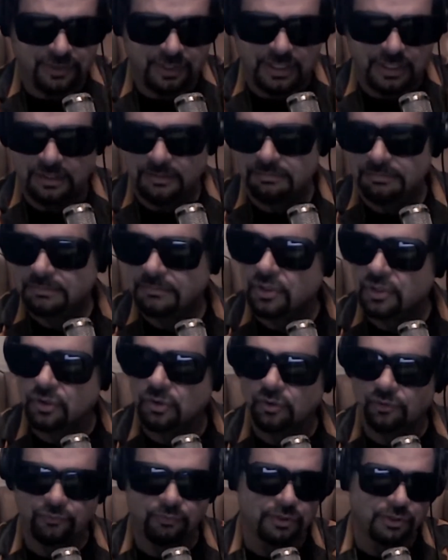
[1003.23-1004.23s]
the
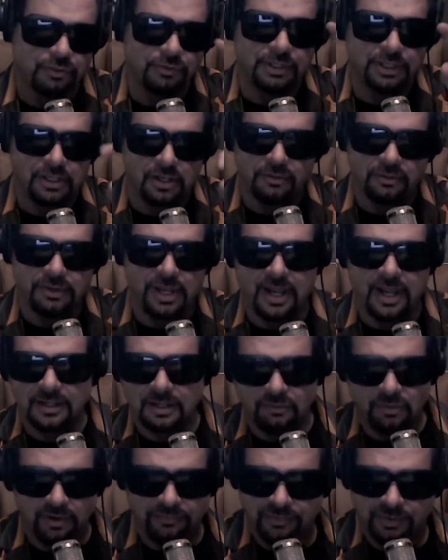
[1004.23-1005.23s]
girls were doing cocaine.
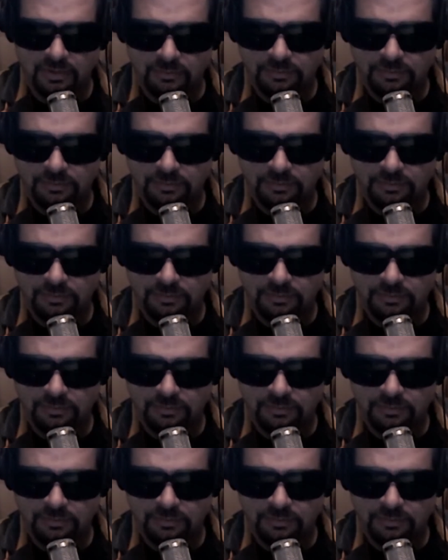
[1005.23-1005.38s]
It wasn't.